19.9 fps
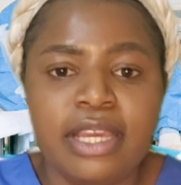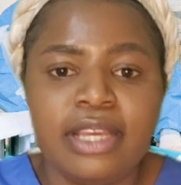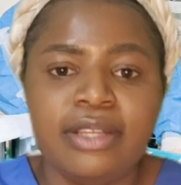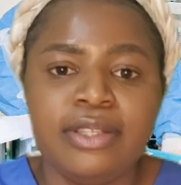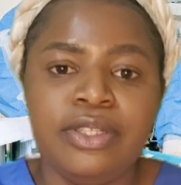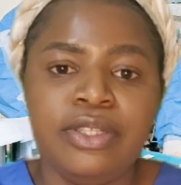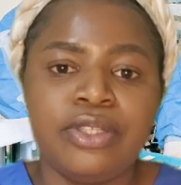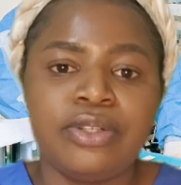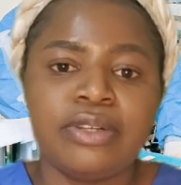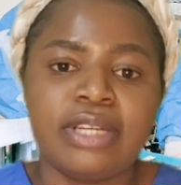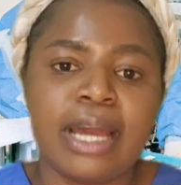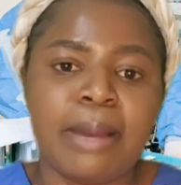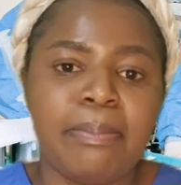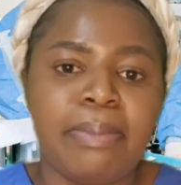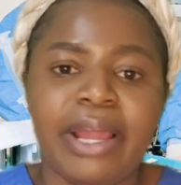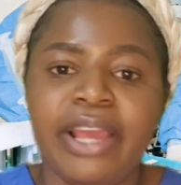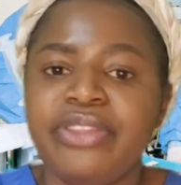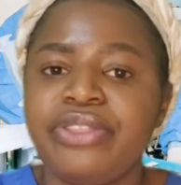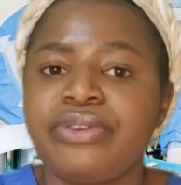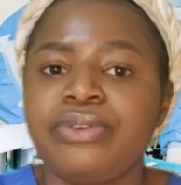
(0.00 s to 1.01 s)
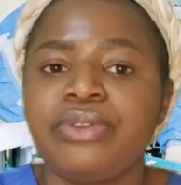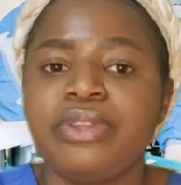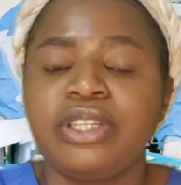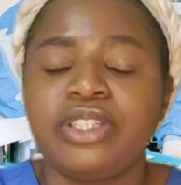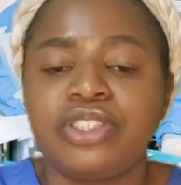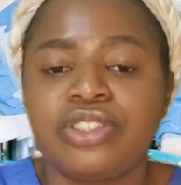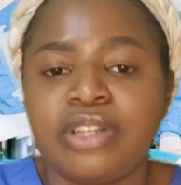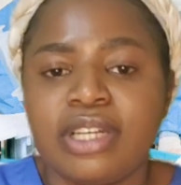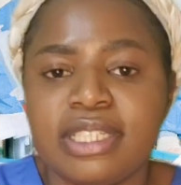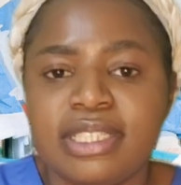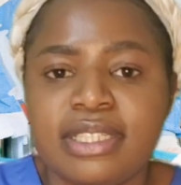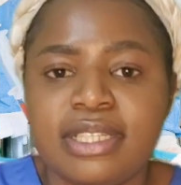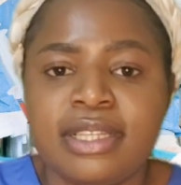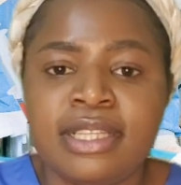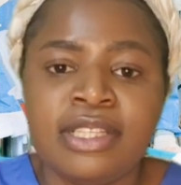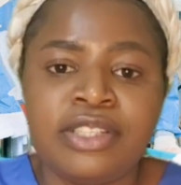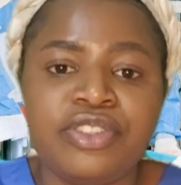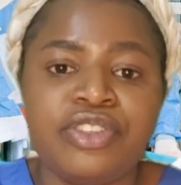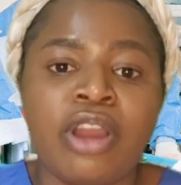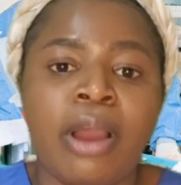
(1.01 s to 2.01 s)
You don't apply through the trust.
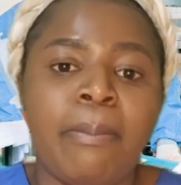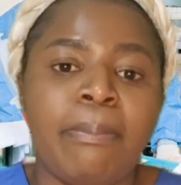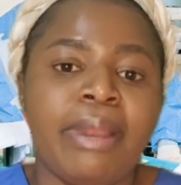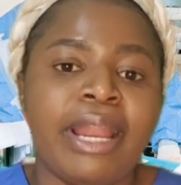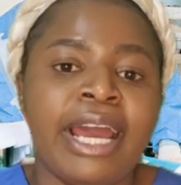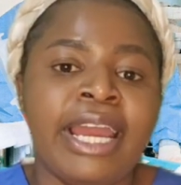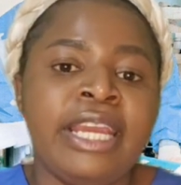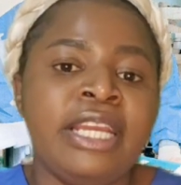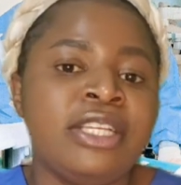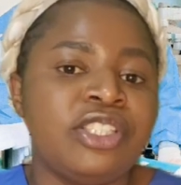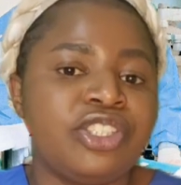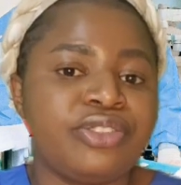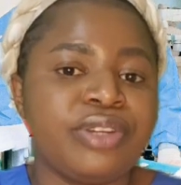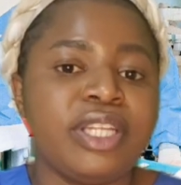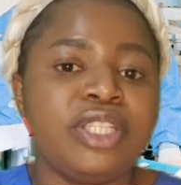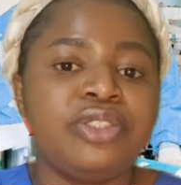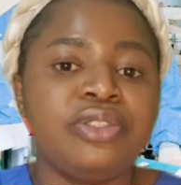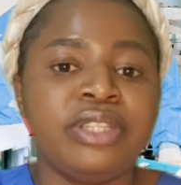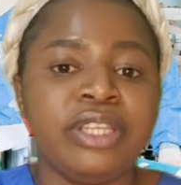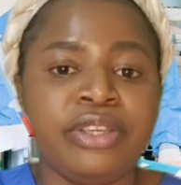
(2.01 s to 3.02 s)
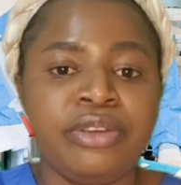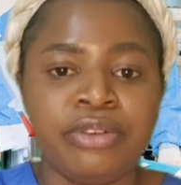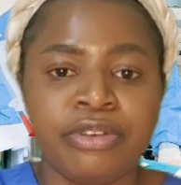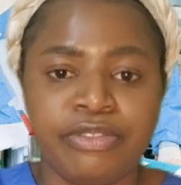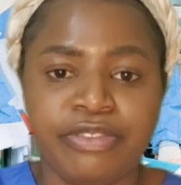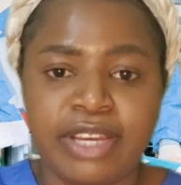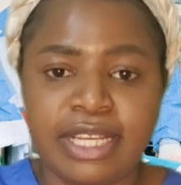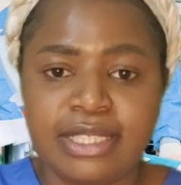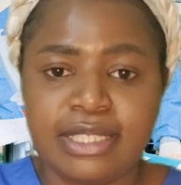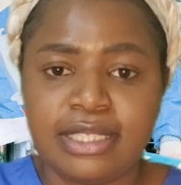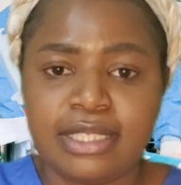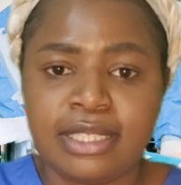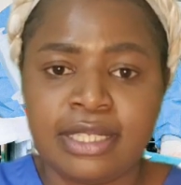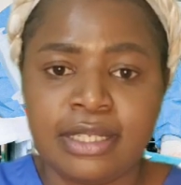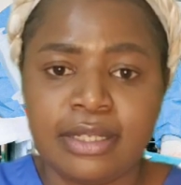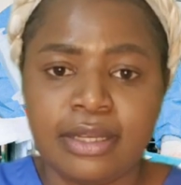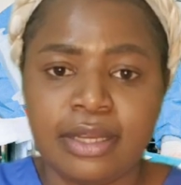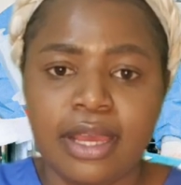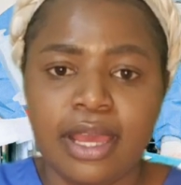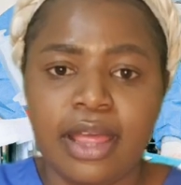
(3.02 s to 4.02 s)
This, you're applying straight to the university
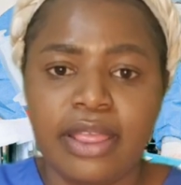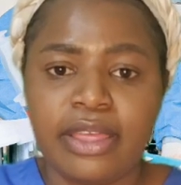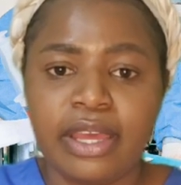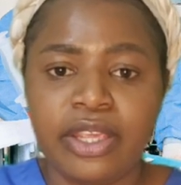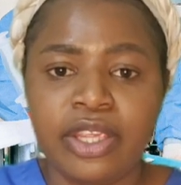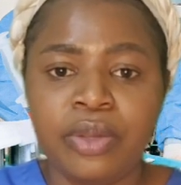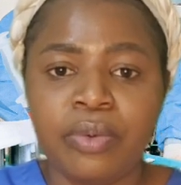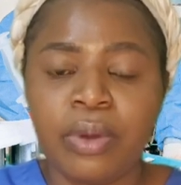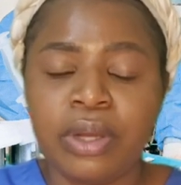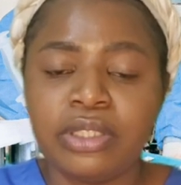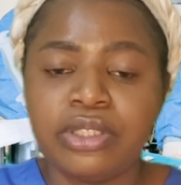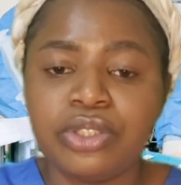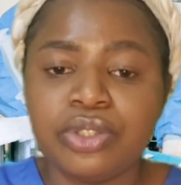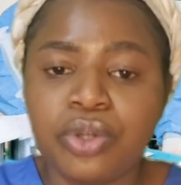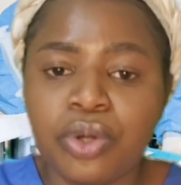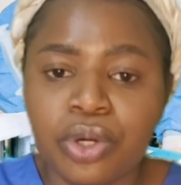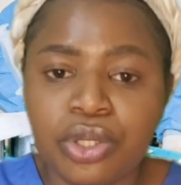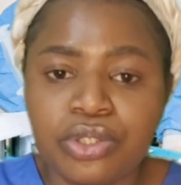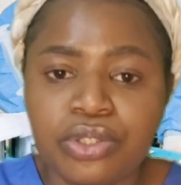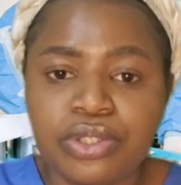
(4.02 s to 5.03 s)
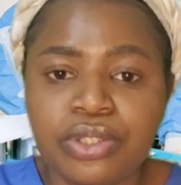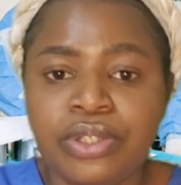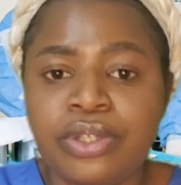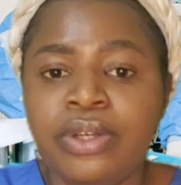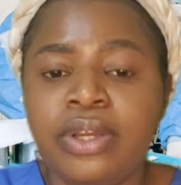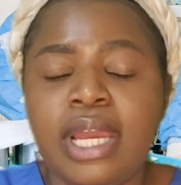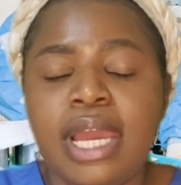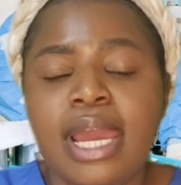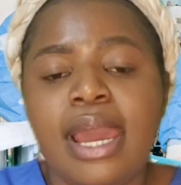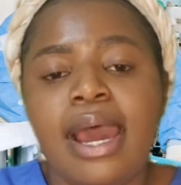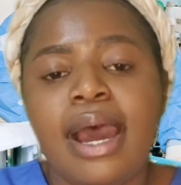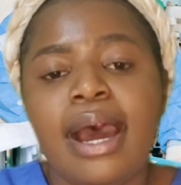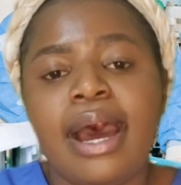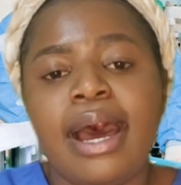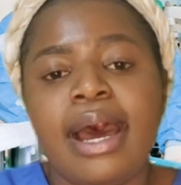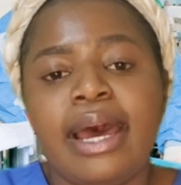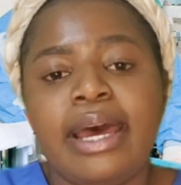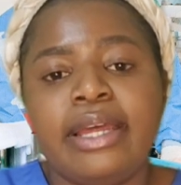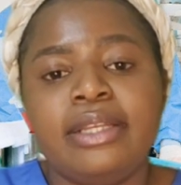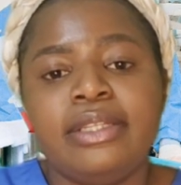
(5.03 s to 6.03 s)
that you want to go to,
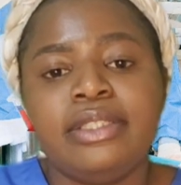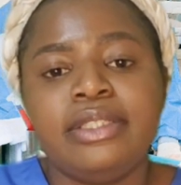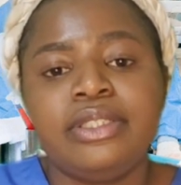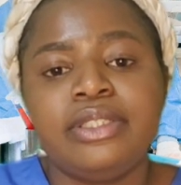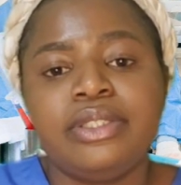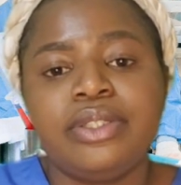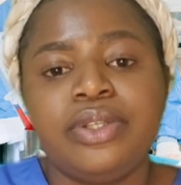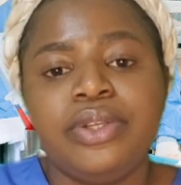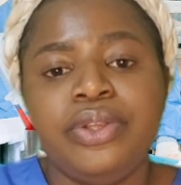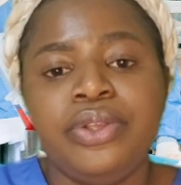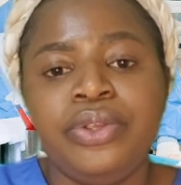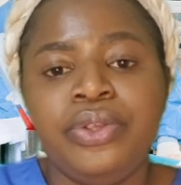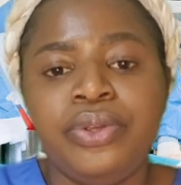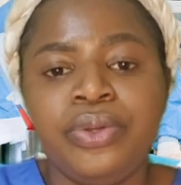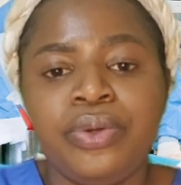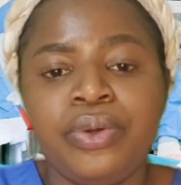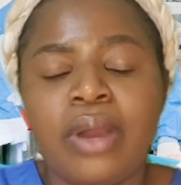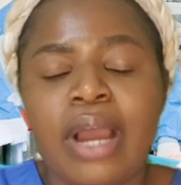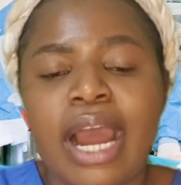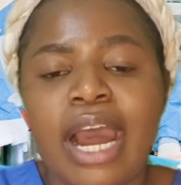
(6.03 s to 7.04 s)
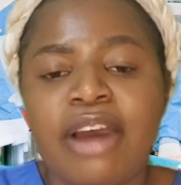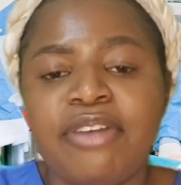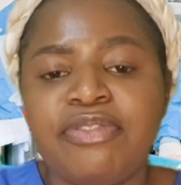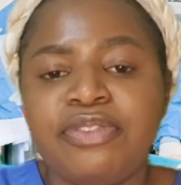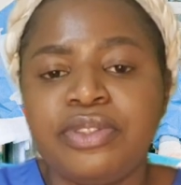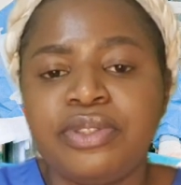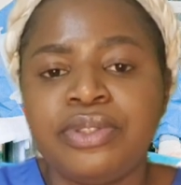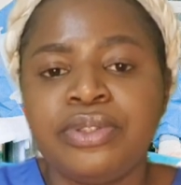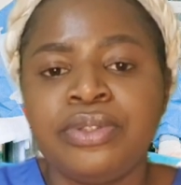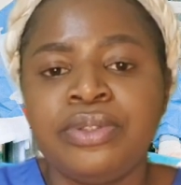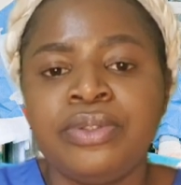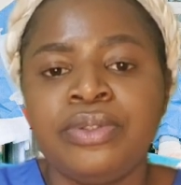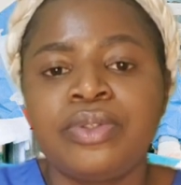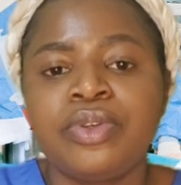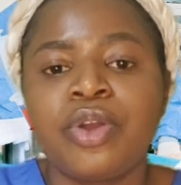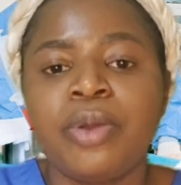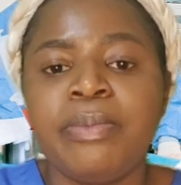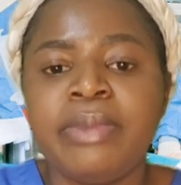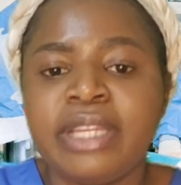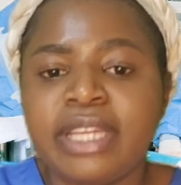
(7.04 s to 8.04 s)
and you have to
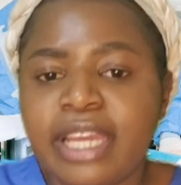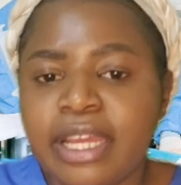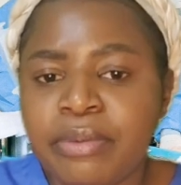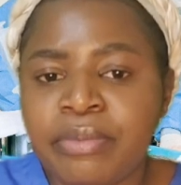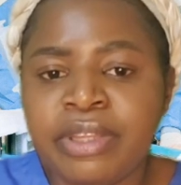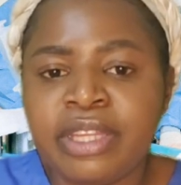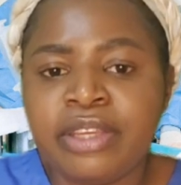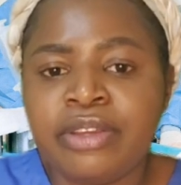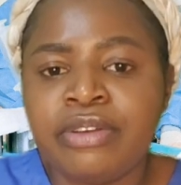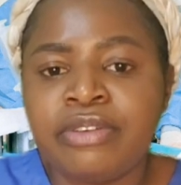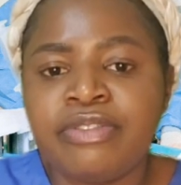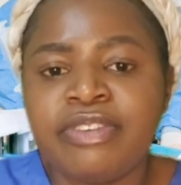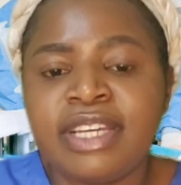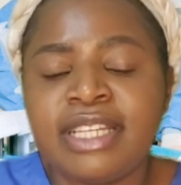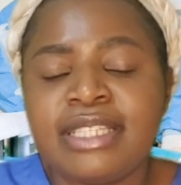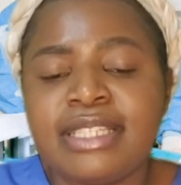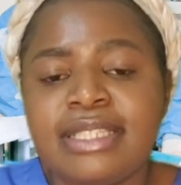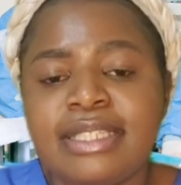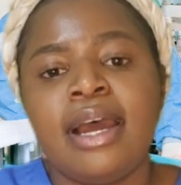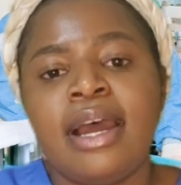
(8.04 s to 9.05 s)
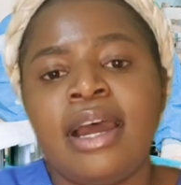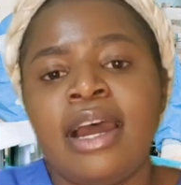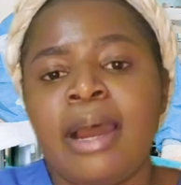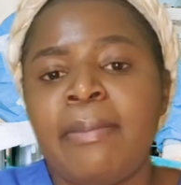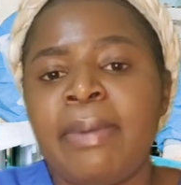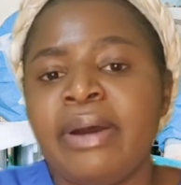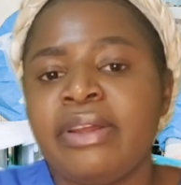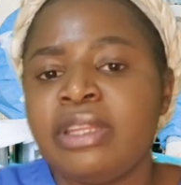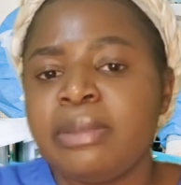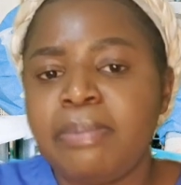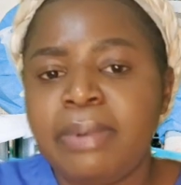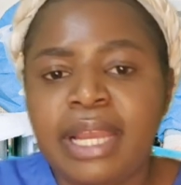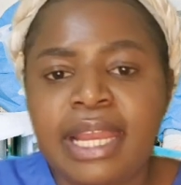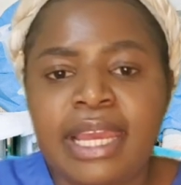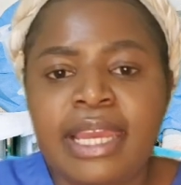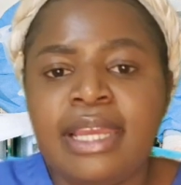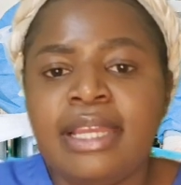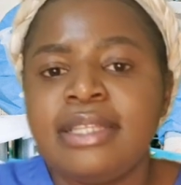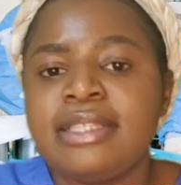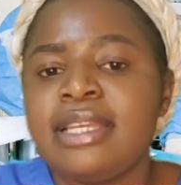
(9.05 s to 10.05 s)
communicate with the university about the
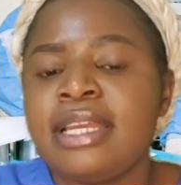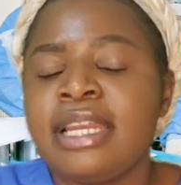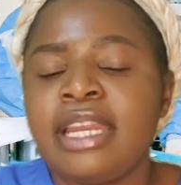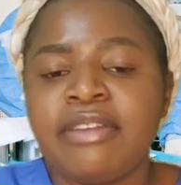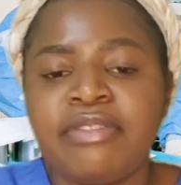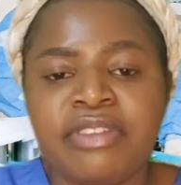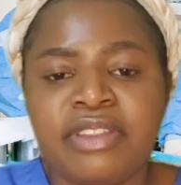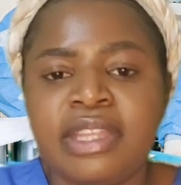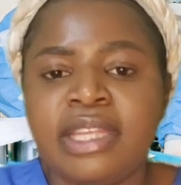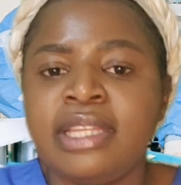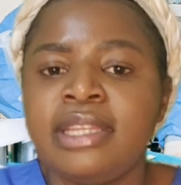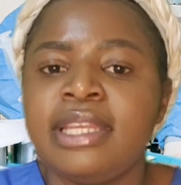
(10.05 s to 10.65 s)
place and everything.